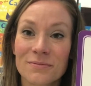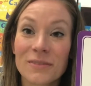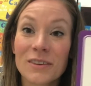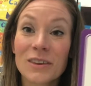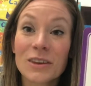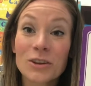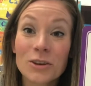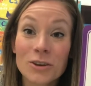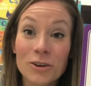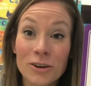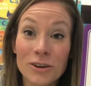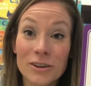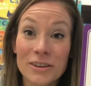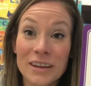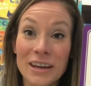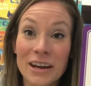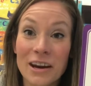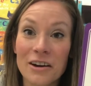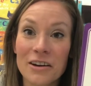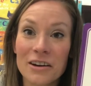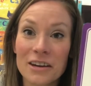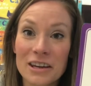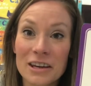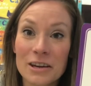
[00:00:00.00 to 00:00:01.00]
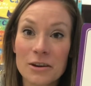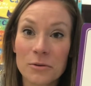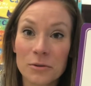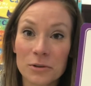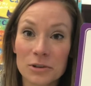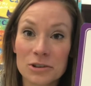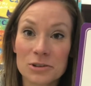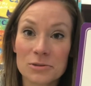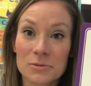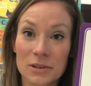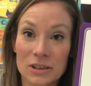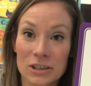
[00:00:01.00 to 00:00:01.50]
Good, they are equal
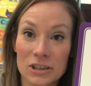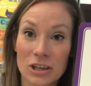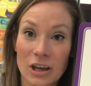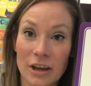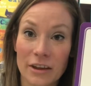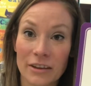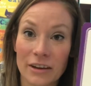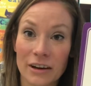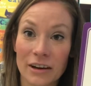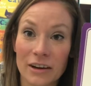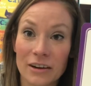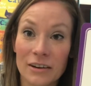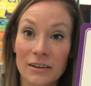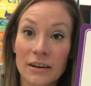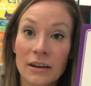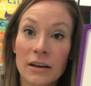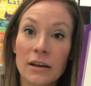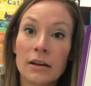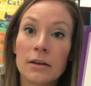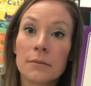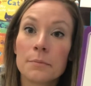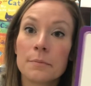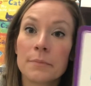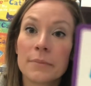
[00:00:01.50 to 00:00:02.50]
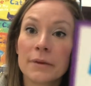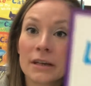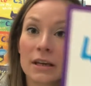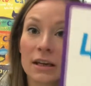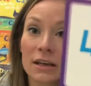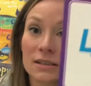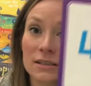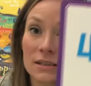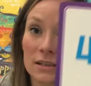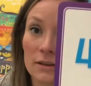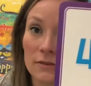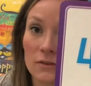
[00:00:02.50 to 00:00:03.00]
to each other.
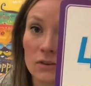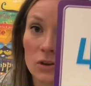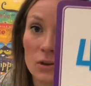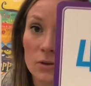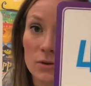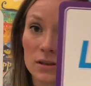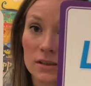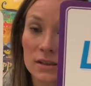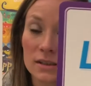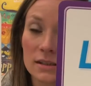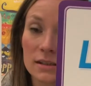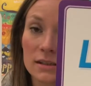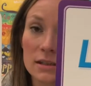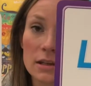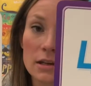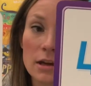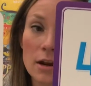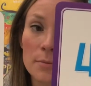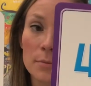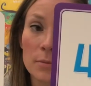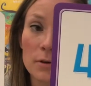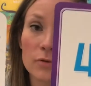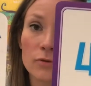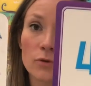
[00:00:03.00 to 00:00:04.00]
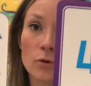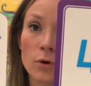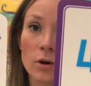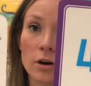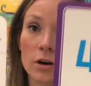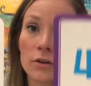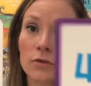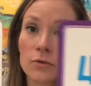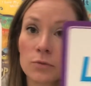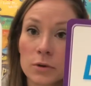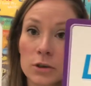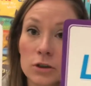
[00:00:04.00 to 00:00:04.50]
Because even though this is the number 4,
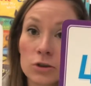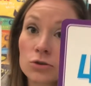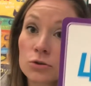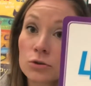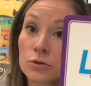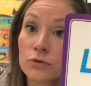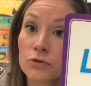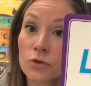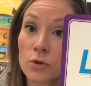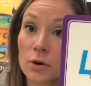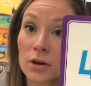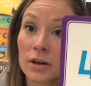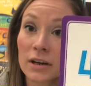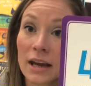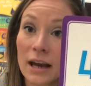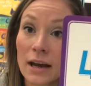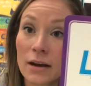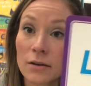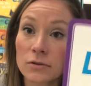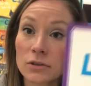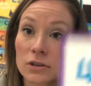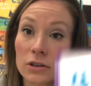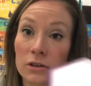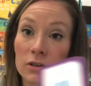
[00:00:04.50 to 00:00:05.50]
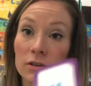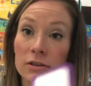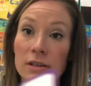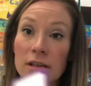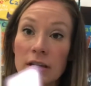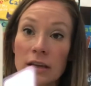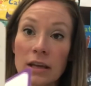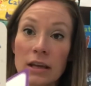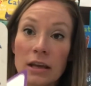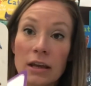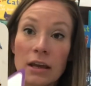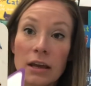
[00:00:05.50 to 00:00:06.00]
if we drew 4 counters,
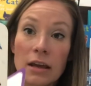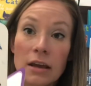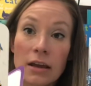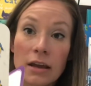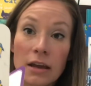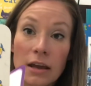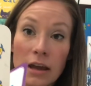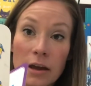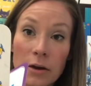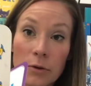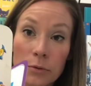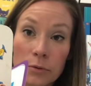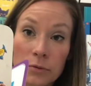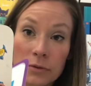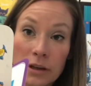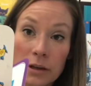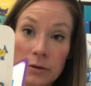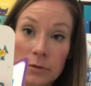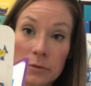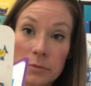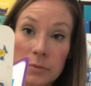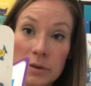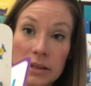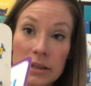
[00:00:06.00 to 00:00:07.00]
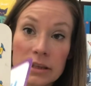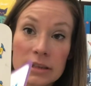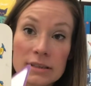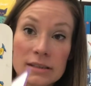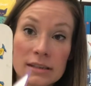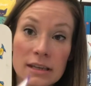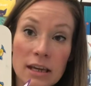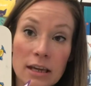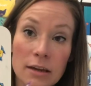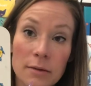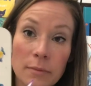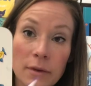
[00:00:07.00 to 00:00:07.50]
they would be the
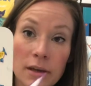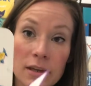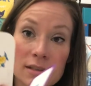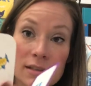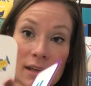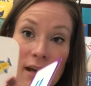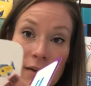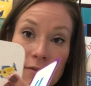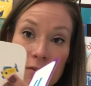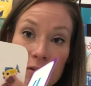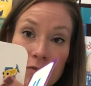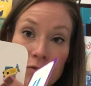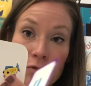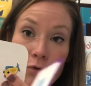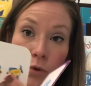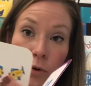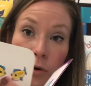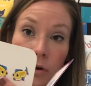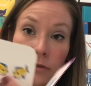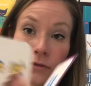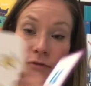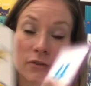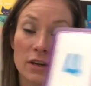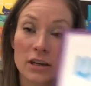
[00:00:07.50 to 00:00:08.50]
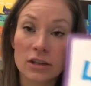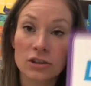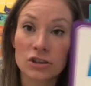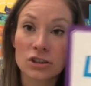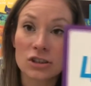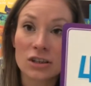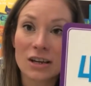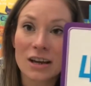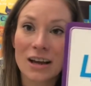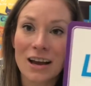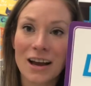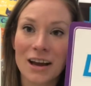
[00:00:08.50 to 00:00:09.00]
same as having 4 fish
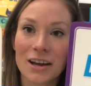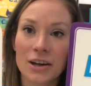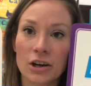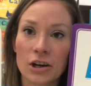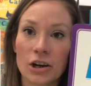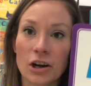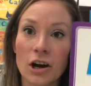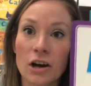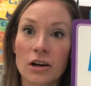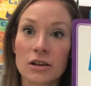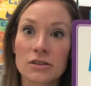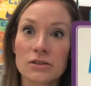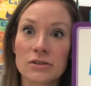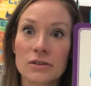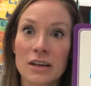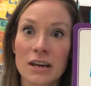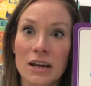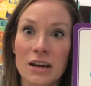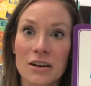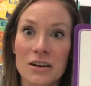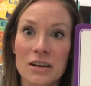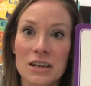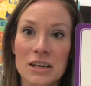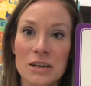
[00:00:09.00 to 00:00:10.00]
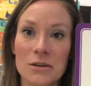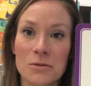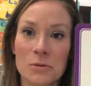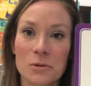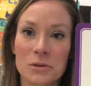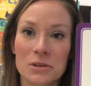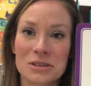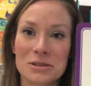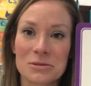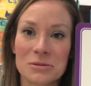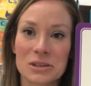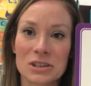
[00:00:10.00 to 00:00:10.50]
on our card. So they are equal
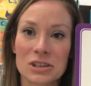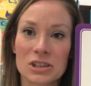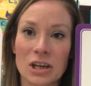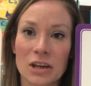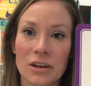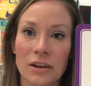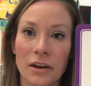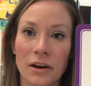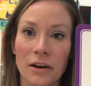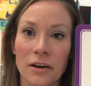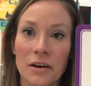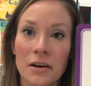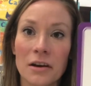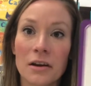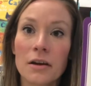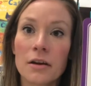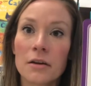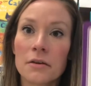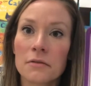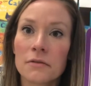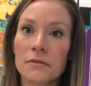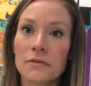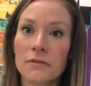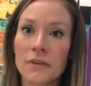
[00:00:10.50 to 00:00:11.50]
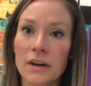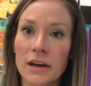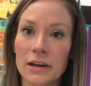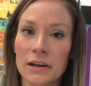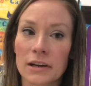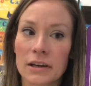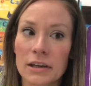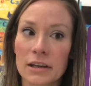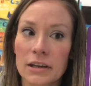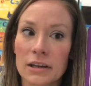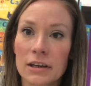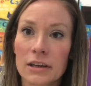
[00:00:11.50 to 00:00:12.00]
to each other.
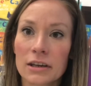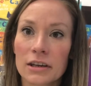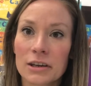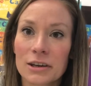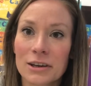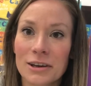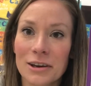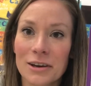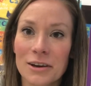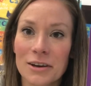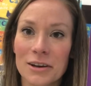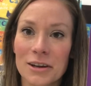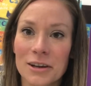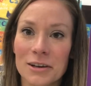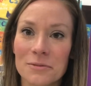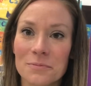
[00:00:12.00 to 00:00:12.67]
Very good.